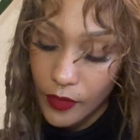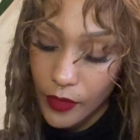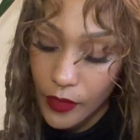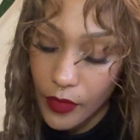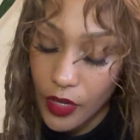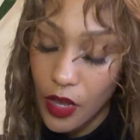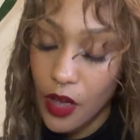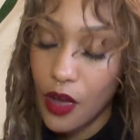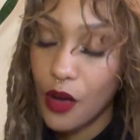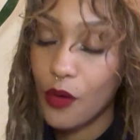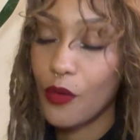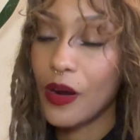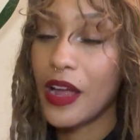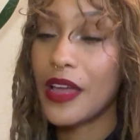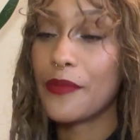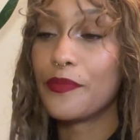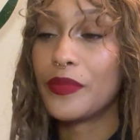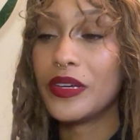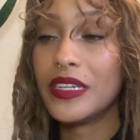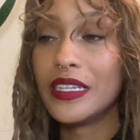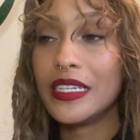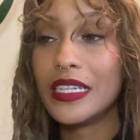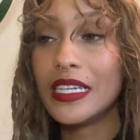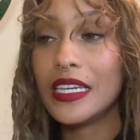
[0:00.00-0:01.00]
All right.
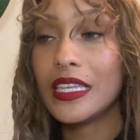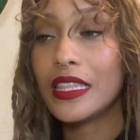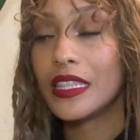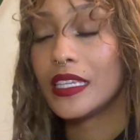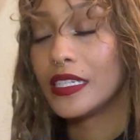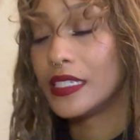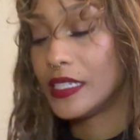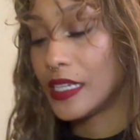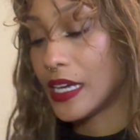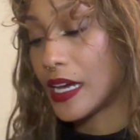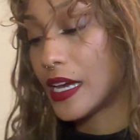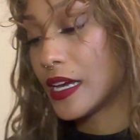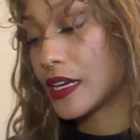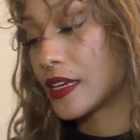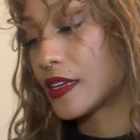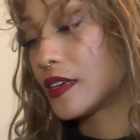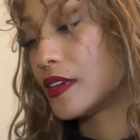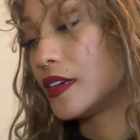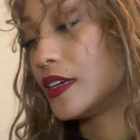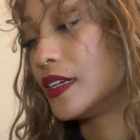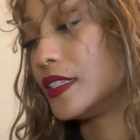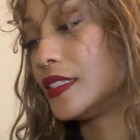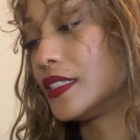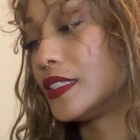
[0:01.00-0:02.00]
Beneath the deck,
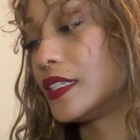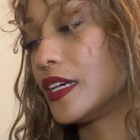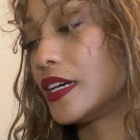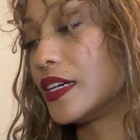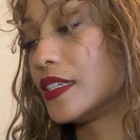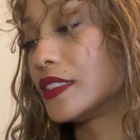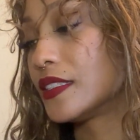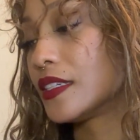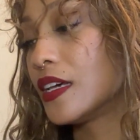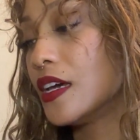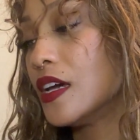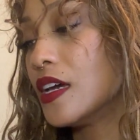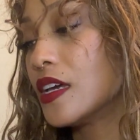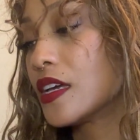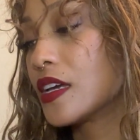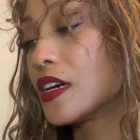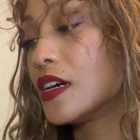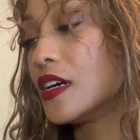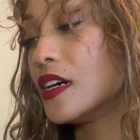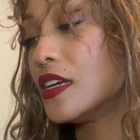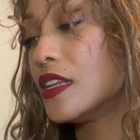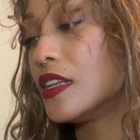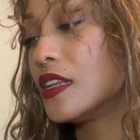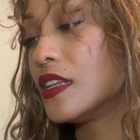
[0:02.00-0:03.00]
it says,
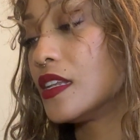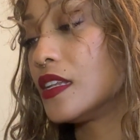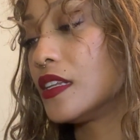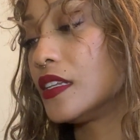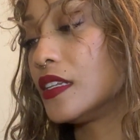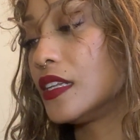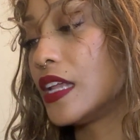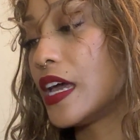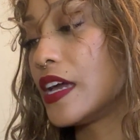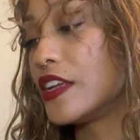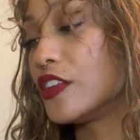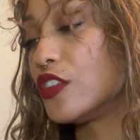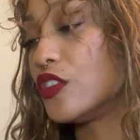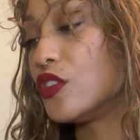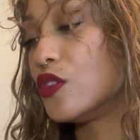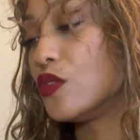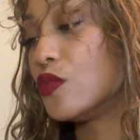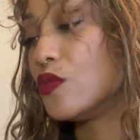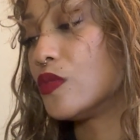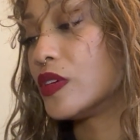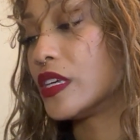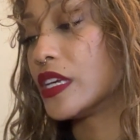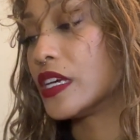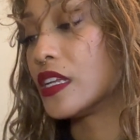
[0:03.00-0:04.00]
couldn't let
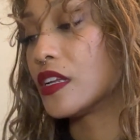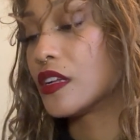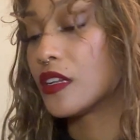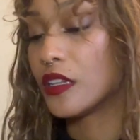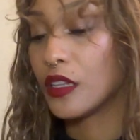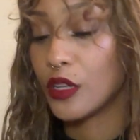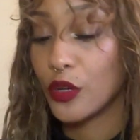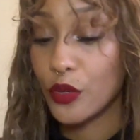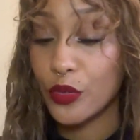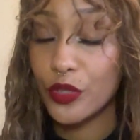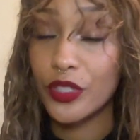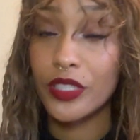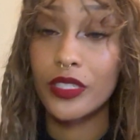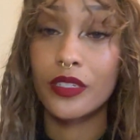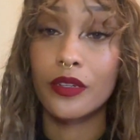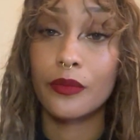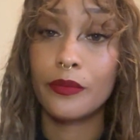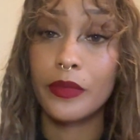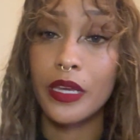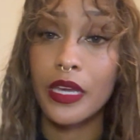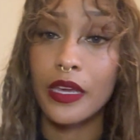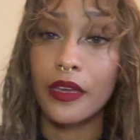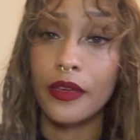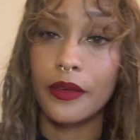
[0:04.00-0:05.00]
you get close to
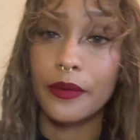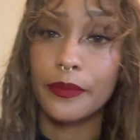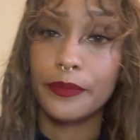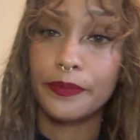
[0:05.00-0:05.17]
me.